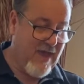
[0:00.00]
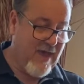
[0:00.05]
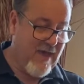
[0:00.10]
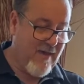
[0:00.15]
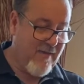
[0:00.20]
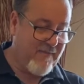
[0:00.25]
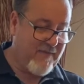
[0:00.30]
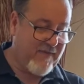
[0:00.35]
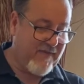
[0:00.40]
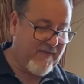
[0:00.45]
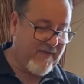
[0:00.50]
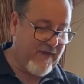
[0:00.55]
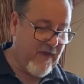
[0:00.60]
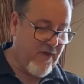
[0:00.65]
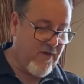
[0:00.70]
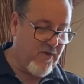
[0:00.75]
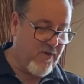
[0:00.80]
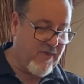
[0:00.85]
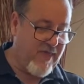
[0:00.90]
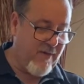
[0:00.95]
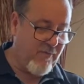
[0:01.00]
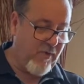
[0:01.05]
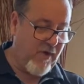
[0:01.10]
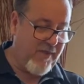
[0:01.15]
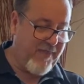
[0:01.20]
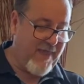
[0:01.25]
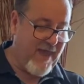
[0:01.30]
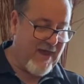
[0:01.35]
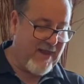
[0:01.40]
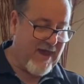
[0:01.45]
so that what
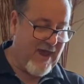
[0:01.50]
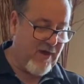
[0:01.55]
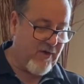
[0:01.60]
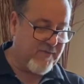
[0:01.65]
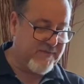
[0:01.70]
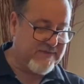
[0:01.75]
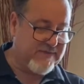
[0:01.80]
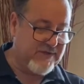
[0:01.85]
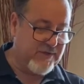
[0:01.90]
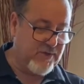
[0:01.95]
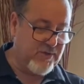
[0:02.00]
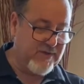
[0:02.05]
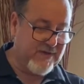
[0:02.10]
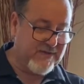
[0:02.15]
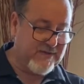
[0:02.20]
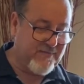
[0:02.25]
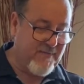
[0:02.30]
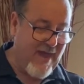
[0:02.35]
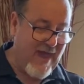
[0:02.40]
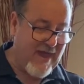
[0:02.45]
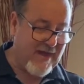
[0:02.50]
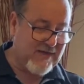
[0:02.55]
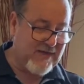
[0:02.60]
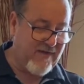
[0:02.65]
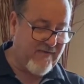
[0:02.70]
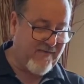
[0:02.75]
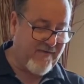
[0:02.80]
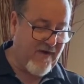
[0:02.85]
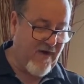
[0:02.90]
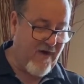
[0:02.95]
that helps do is
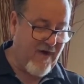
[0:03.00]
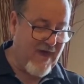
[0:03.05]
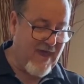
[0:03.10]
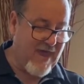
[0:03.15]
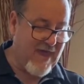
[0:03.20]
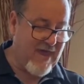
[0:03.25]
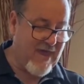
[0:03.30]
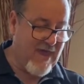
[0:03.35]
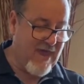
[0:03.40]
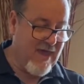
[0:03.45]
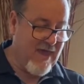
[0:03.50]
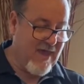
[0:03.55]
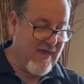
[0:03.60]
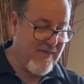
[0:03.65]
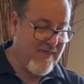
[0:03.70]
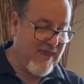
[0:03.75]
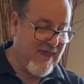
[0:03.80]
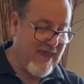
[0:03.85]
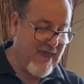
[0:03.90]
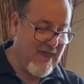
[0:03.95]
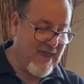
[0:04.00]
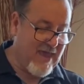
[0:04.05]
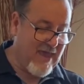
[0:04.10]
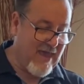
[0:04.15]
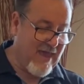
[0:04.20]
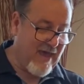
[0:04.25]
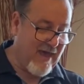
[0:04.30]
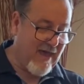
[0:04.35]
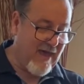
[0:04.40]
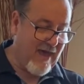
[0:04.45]
magnify
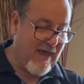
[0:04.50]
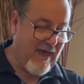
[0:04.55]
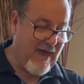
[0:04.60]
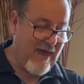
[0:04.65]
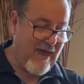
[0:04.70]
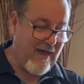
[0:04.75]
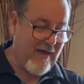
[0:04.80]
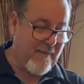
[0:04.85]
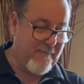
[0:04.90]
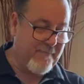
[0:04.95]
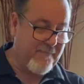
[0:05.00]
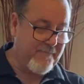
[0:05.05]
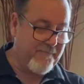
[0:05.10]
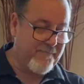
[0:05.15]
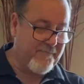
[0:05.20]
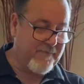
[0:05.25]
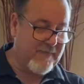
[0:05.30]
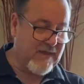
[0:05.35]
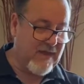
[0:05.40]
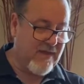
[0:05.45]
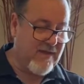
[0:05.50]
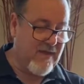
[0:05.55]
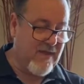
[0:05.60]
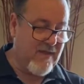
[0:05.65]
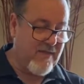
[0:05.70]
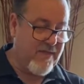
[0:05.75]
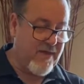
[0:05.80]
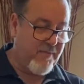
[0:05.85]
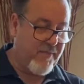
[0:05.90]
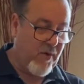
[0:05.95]
the
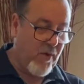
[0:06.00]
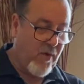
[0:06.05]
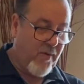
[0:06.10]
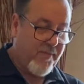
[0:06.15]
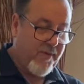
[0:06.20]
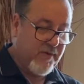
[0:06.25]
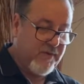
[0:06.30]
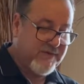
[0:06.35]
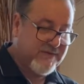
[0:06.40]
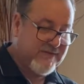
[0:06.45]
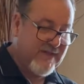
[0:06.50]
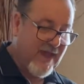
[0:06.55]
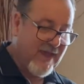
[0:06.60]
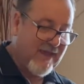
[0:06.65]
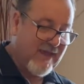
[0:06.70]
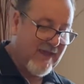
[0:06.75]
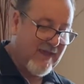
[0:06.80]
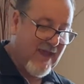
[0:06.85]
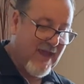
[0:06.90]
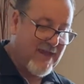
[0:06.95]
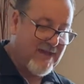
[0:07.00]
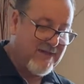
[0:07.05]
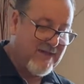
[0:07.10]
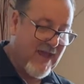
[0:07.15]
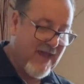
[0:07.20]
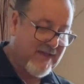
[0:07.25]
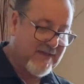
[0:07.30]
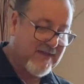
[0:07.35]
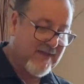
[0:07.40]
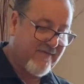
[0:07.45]
baubles and
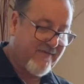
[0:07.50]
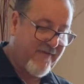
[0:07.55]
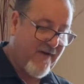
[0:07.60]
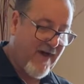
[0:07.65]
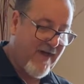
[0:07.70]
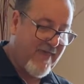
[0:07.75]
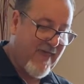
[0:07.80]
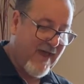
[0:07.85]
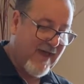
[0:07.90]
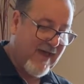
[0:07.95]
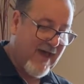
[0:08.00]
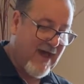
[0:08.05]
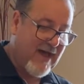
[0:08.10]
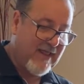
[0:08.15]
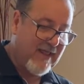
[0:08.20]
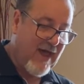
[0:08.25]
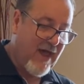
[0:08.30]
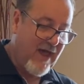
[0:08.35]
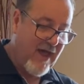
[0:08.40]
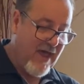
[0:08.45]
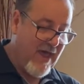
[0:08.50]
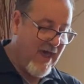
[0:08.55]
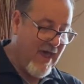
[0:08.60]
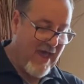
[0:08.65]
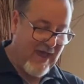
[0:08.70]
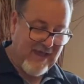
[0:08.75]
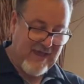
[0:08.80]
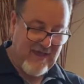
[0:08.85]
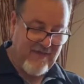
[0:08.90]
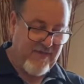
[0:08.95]
intensify their colour
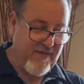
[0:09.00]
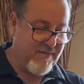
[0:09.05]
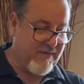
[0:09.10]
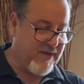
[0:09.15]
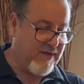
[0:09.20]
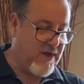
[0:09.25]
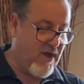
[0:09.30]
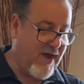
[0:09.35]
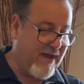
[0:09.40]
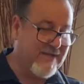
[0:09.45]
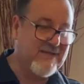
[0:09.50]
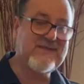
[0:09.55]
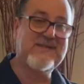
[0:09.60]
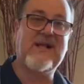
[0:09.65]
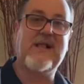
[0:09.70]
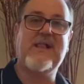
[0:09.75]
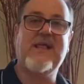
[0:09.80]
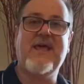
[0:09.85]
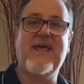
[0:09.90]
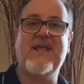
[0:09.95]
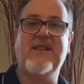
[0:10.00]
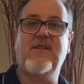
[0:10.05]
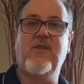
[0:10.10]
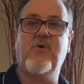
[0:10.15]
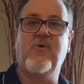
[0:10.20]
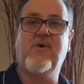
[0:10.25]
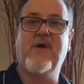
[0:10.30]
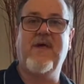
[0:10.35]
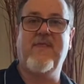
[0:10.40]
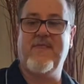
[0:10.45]
and give them a nice clean
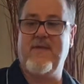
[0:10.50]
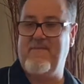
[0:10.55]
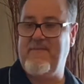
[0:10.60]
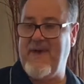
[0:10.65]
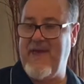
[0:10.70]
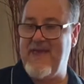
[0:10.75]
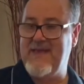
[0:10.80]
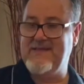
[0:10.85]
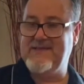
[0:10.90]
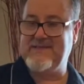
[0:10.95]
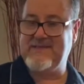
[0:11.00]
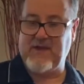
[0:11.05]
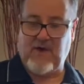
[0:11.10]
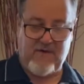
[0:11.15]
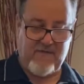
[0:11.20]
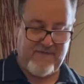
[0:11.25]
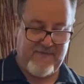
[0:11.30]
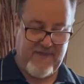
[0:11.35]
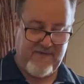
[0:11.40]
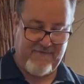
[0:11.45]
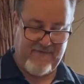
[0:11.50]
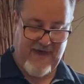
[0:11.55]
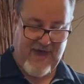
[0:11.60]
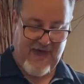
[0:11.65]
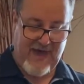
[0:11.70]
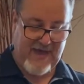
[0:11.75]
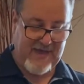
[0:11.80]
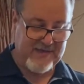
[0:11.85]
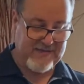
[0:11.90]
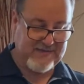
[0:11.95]
look at the base of the
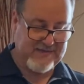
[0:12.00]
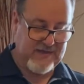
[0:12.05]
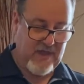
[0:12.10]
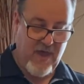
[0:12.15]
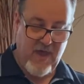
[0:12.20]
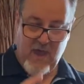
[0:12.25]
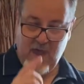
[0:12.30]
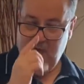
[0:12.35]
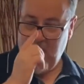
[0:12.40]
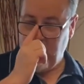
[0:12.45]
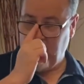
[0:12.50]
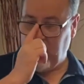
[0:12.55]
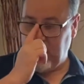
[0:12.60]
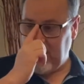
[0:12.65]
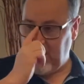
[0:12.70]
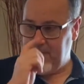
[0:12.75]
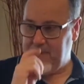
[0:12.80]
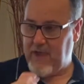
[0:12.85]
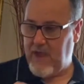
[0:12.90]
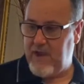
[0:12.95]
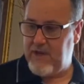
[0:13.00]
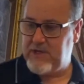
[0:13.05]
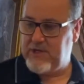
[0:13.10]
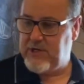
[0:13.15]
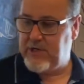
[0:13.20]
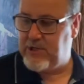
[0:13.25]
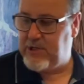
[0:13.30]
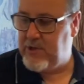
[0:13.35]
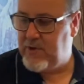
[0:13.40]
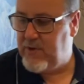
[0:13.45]
vase. What I'm going to
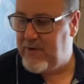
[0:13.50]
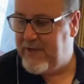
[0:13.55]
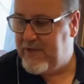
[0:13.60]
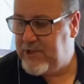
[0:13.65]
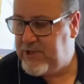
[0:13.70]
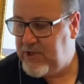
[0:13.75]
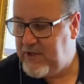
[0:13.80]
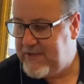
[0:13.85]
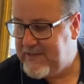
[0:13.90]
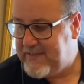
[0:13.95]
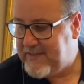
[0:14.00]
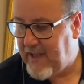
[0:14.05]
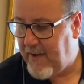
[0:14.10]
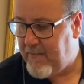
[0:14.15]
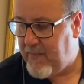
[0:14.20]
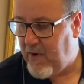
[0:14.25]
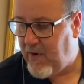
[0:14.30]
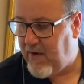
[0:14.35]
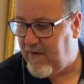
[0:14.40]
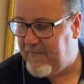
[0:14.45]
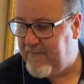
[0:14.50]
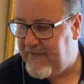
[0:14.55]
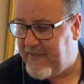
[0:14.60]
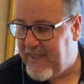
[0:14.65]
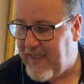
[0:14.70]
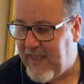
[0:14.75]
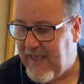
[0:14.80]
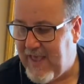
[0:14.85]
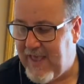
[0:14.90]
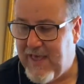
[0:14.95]
do is use some of
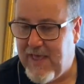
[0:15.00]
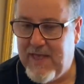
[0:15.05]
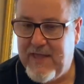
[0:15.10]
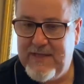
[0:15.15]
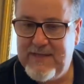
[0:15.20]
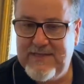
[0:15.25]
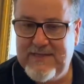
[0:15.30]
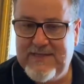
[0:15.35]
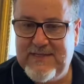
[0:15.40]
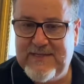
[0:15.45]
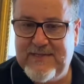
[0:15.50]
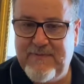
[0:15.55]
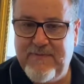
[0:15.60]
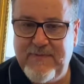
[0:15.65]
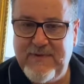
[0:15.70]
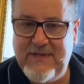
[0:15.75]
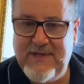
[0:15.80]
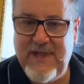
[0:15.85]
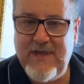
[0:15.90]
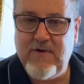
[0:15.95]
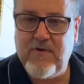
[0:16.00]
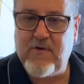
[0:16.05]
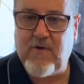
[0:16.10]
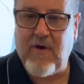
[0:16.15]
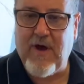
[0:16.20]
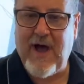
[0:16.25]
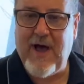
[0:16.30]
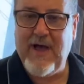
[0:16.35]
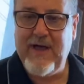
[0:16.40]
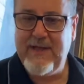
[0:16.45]
the steel
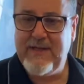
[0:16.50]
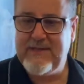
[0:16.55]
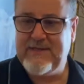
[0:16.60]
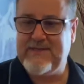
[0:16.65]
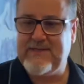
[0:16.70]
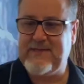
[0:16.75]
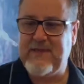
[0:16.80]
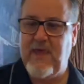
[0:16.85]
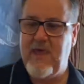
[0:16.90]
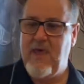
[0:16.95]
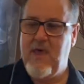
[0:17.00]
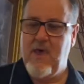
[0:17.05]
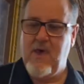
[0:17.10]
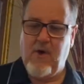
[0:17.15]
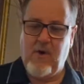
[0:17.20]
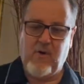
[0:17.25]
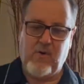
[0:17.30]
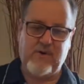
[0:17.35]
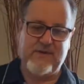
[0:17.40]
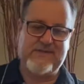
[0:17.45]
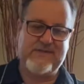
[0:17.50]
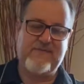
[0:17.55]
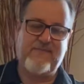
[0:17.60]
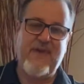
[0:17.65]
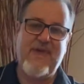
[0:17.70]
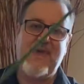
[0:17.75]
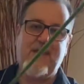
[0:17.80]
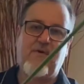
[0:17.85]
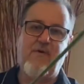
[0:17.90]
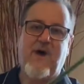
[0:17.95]
grass or
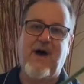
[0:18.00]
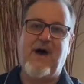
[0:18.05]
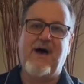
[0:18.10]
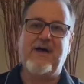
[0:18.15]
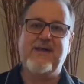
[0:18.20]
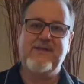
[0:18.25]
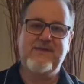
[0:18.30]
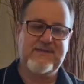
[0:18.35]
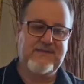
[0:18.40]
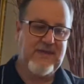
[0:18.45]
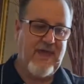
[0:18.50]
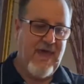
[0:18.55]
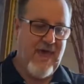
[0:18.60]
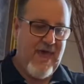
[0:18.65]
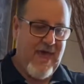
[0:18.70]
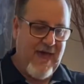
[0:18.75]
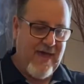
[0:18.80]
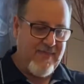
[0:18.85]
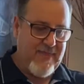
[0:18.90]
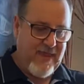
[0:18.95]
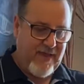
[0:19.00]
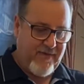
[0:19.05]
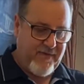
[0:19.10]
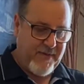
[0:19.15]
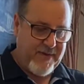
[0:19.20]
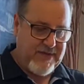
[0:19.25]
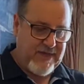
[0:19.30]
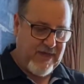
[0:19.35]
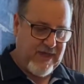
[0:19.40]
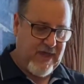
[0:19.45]
spear grass, and this
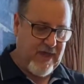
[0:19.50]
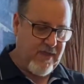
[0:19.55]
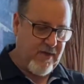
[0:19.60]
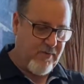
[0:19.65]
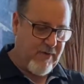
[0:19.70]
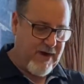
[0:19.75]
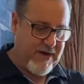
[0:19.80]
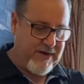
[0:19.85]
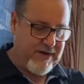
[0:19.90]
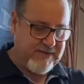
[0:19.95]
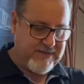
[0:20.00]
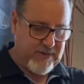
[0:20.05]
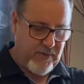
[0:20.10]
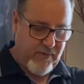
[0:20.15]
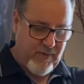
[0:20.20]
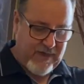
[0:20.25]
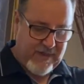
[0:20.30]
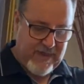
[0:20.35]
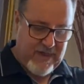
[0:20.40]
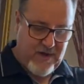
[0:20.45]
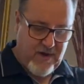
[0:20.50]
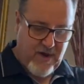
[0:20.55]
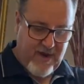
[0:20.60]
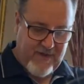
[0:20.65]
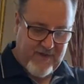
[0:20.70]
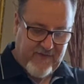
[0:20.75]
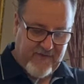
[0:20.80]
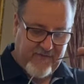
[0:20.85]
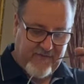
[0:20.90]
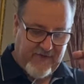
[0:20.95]
particular one is a really
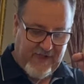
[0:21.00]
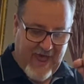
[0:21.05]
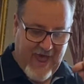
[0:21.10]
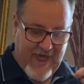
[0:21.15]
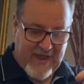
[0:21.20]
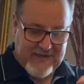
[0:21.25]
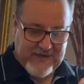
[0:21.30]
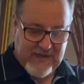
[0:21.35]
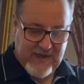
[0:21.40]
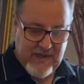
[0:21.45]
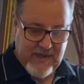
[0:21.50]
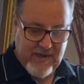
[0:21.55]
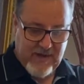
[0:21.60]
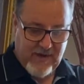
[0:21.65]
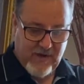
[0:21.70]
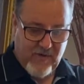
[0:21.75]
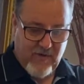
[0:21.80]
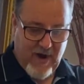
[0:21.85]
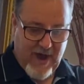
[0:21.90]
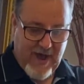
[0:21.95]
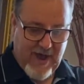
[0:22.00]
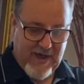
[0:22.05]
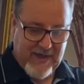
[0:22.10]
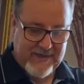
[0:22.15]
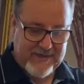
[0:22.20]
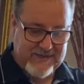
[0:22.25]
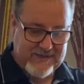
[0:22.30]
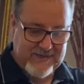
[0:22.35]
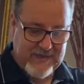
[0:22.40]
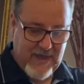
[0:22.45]
nice flat
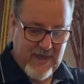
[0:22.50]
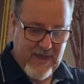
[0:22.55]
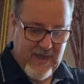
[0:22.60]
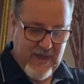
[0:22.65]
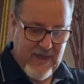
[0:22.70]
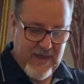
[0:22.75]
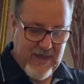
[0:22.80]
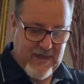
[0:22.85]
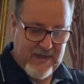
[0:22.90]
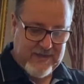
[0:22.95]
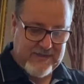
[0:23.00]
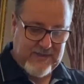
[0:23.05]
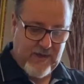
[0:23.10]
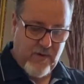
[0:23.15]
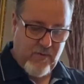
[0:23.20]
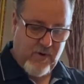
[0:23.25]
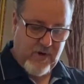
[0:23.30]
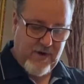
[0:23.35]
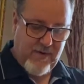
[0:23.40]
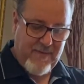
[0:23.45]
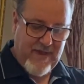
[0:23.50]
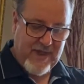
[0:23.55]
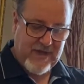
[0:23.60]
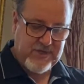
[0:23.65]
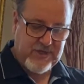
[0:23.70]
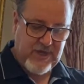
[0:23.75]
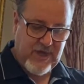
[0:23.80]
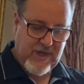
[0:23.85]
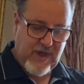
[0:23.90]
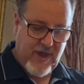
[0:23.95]
grass. So what I'm
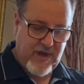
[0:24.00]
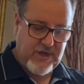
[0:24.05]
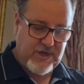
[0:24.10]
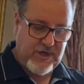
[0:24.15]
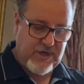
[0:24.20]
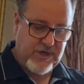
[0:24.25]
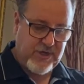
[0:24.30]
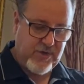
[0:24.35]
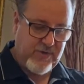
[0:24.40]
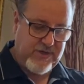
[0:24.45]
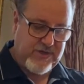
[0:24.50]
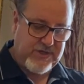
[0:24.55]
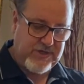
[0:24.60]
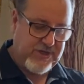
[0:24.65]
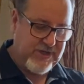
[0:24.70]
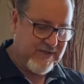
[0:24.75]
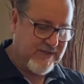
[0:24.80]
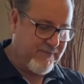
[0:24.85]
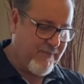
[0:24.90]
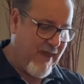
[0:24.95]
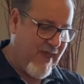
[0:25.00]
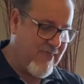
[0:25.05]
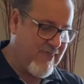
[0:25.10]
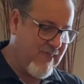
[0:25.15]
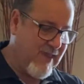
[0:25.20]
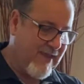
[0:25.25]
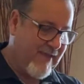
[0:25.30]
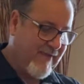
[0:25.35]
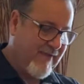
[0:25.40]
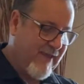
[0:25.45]
actually going to do is just bend
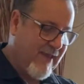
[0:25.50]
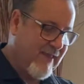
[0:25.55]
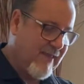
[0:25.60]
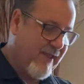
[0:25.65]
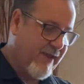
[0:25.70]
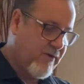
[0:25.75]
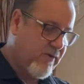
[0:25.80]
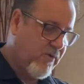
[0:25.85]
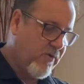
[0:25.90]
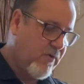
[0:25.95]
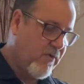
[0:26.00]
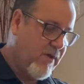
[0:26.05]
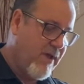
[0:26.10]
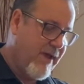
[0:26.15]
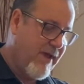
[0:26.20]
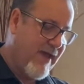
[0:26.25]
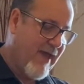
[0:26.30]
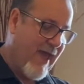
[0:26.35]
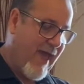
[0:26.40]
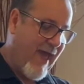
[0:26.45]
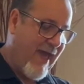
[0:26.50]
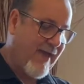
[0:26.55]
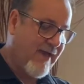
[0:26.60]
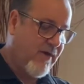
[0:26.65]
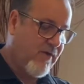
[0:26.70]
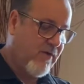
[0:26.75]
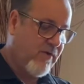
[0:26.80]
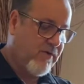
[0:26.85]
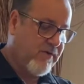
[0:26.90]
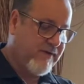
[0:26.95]
this in little
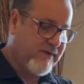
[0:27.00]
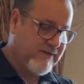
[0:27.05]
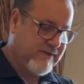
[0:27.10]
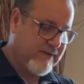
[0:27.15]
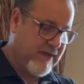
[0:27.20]
angles,